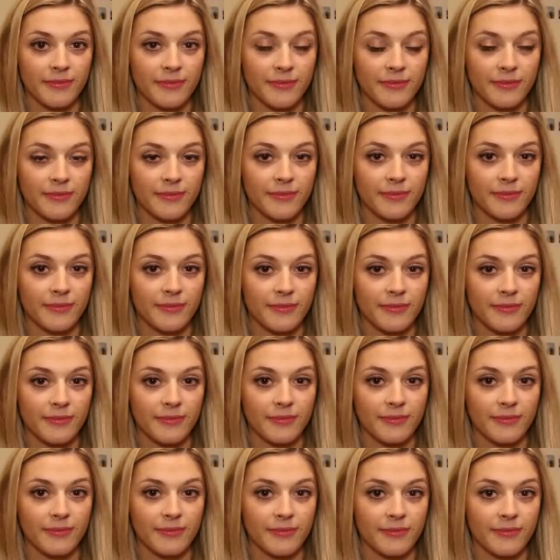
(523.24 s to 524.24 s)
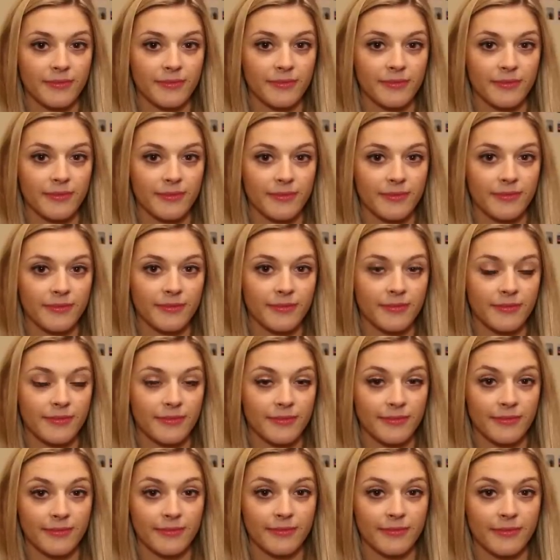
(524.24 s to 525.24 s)

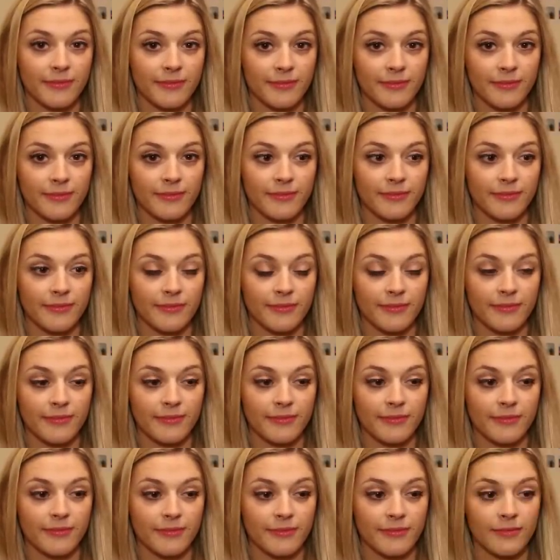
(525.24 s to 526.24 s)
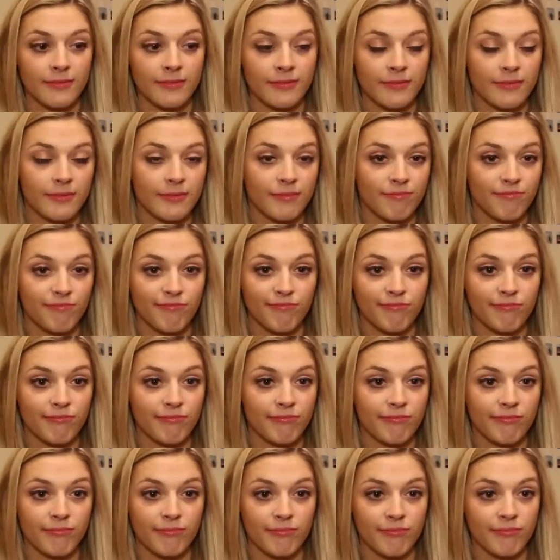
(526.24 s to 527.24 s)

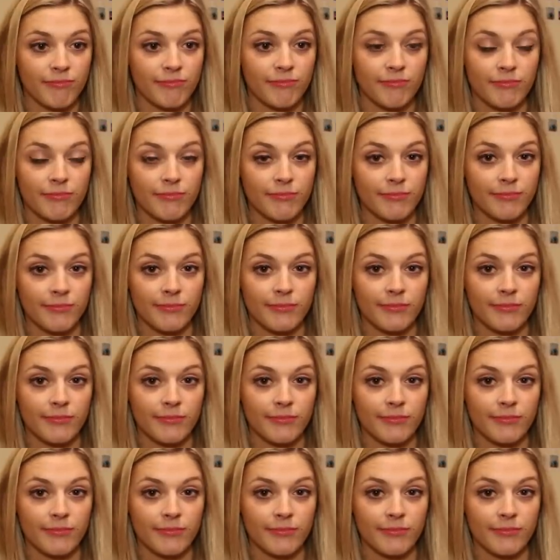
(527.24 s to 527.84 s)
(not speaking)